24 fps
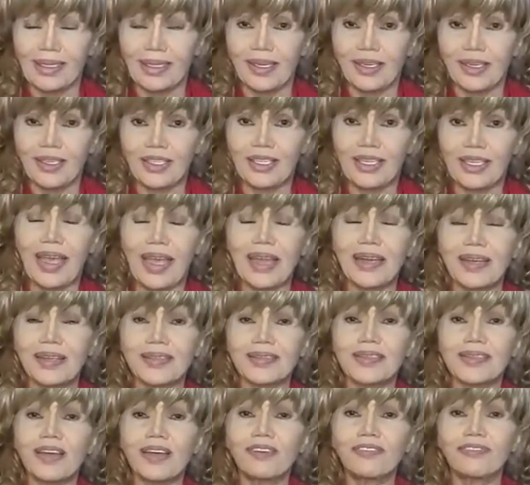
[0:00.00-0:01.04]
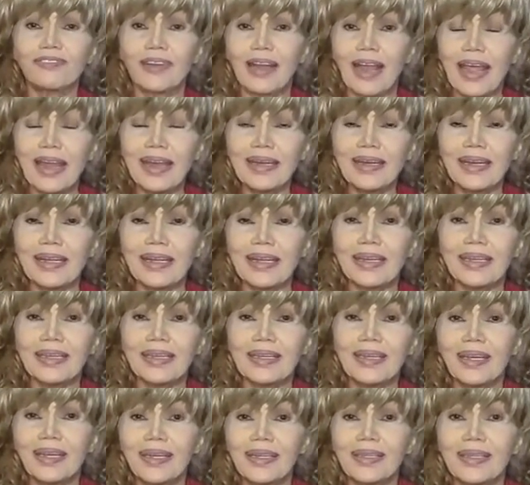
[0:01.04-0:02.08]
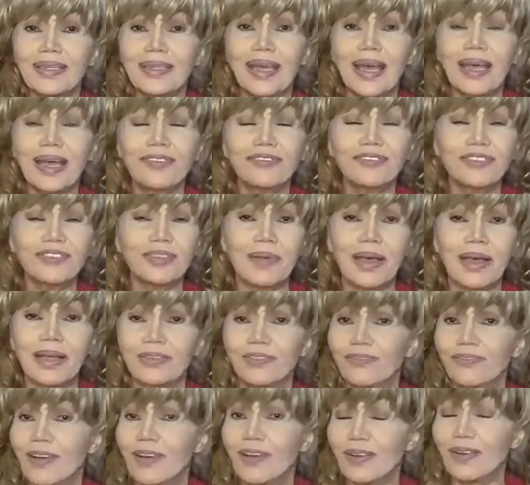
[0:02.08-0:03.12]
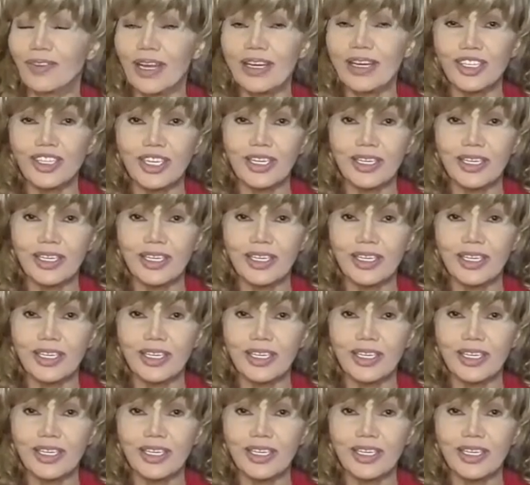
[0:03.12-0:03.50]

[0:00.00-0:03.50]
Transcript: to get a soft landing, the Aftermath Foundation